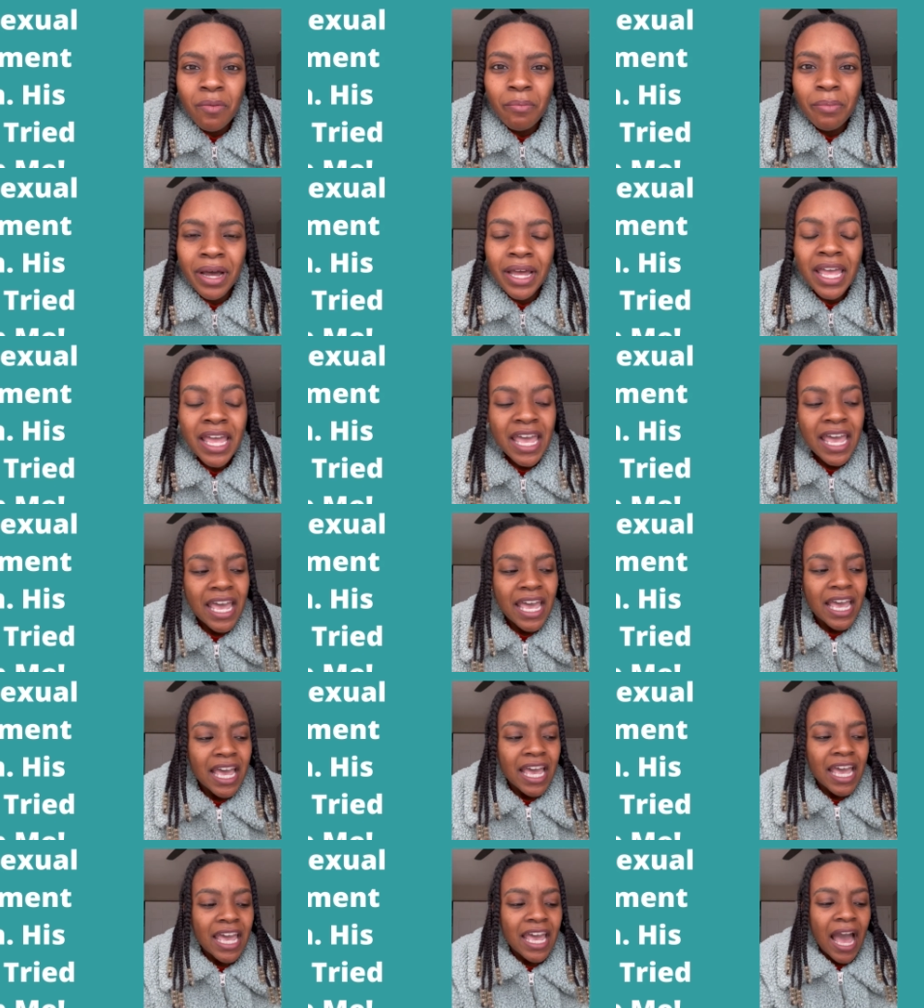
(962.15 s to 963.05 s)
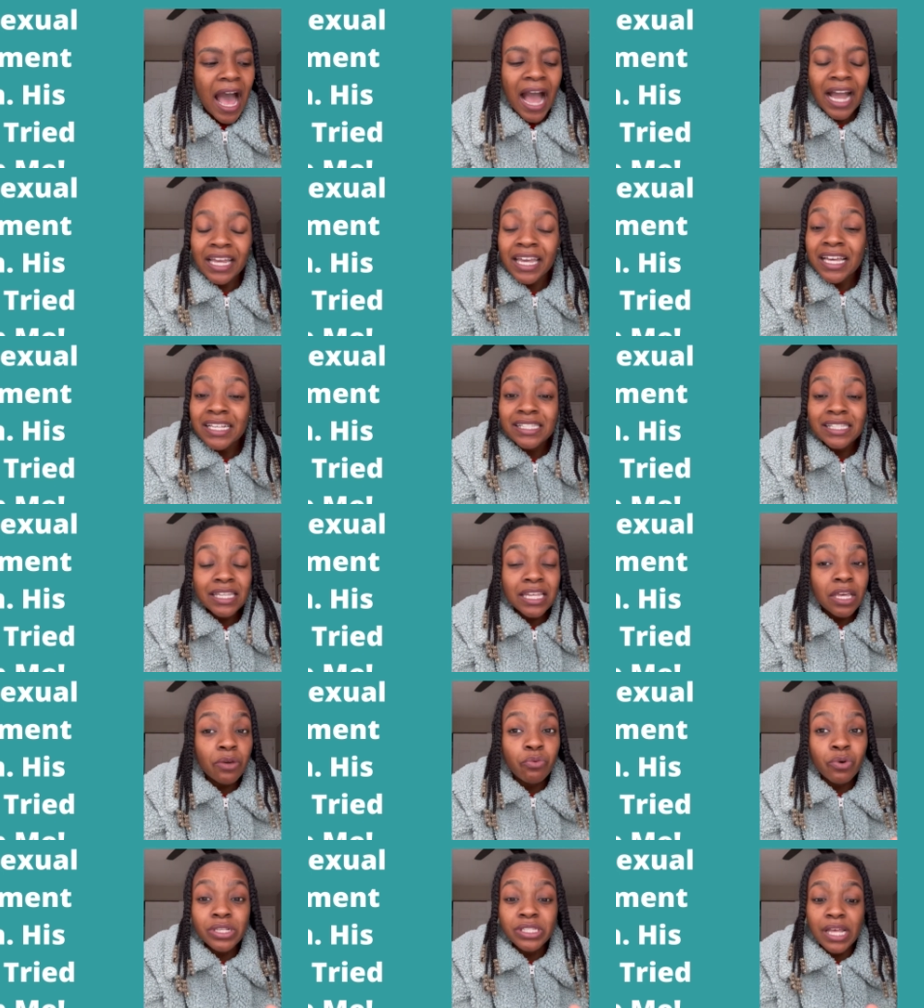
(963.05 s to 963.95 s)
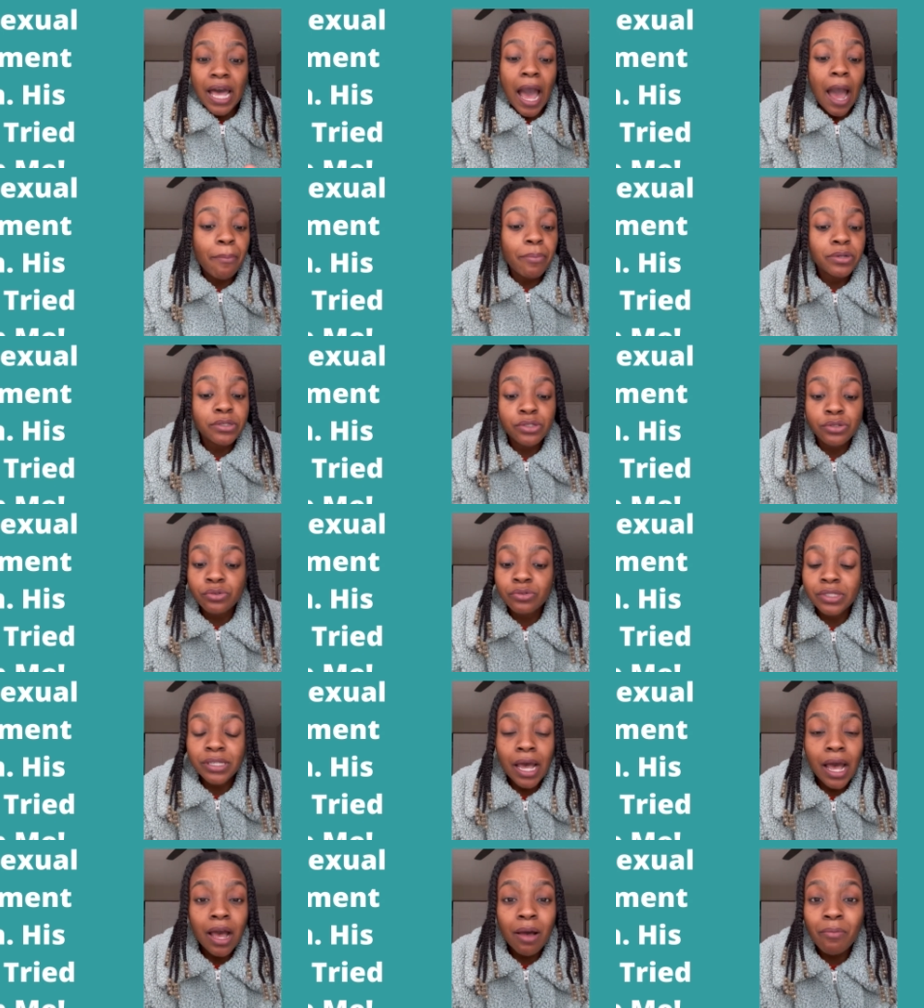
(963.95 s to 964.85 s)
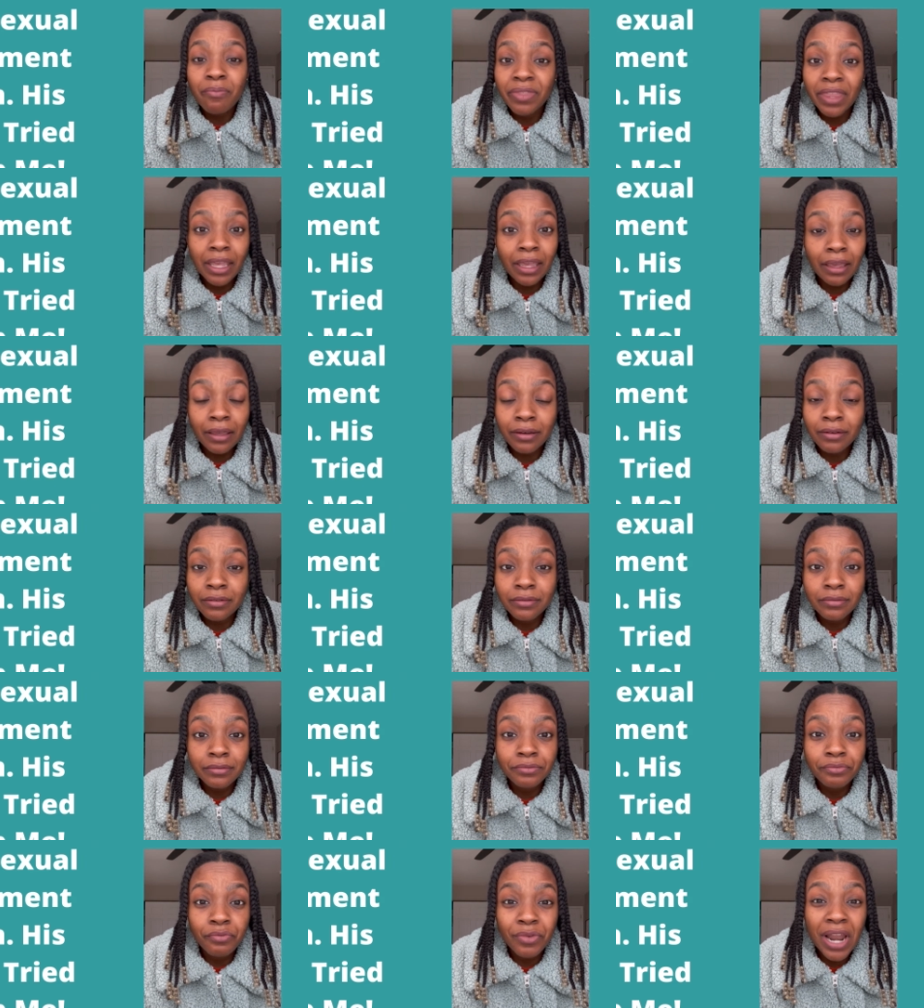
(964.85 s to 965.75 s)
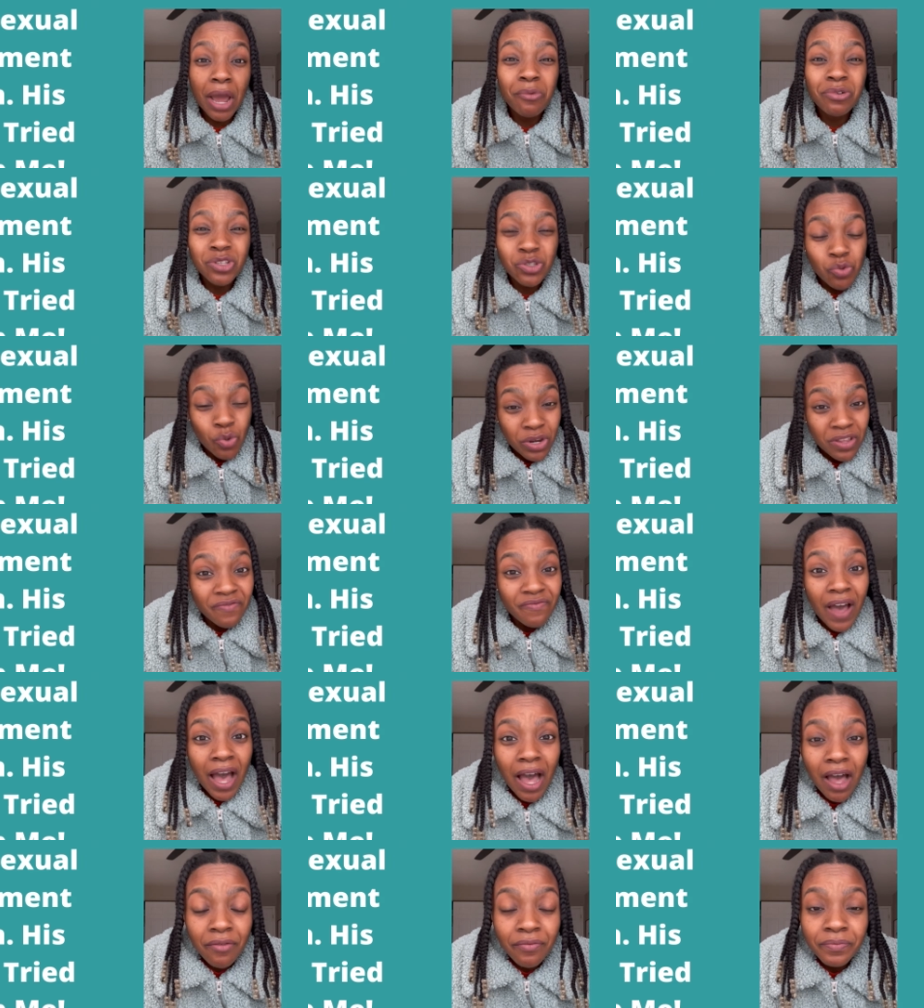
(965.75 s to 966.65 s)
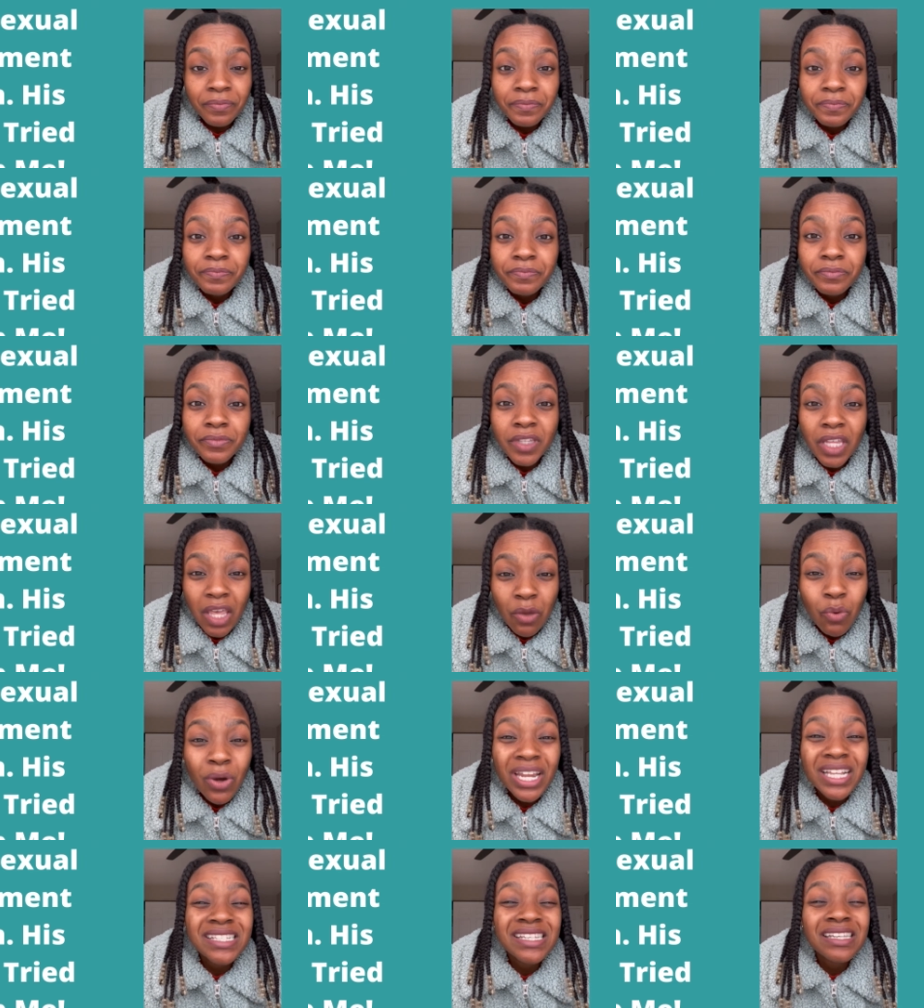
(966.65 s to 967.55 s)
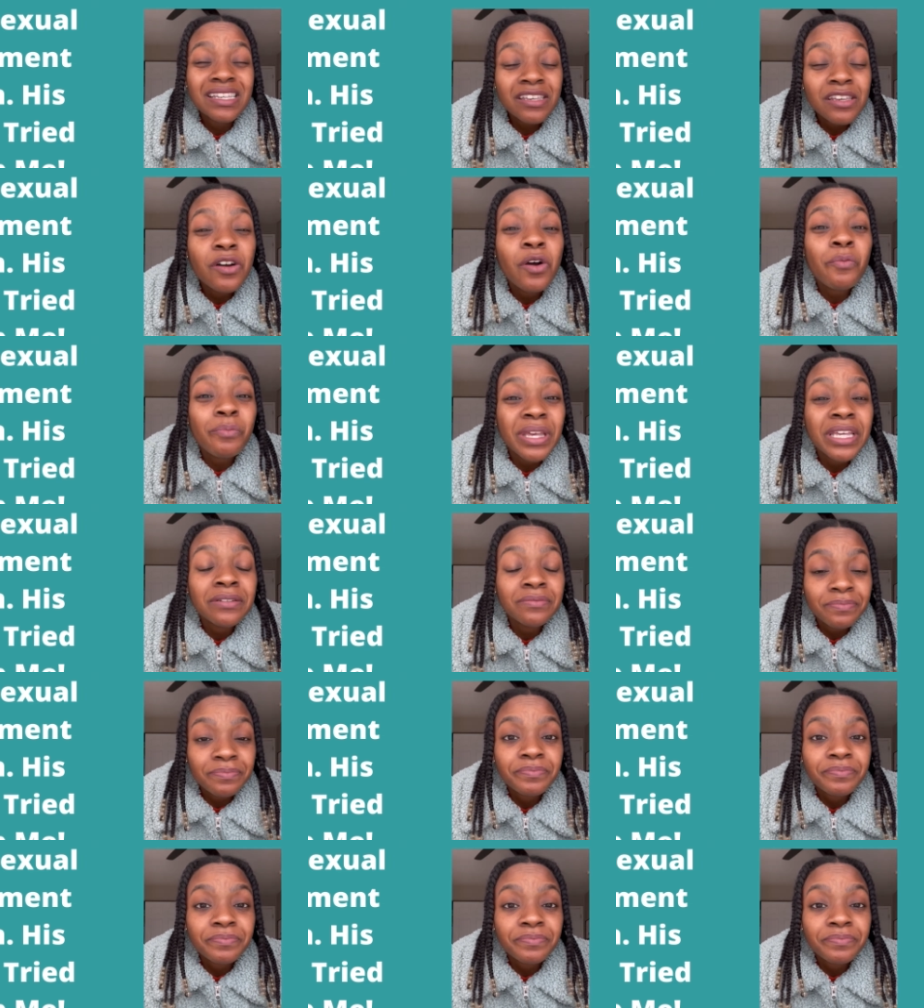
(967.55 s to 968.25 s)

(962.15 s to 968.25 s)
But I guess it was the opportune time then, when I was 25. It wanted to kill me.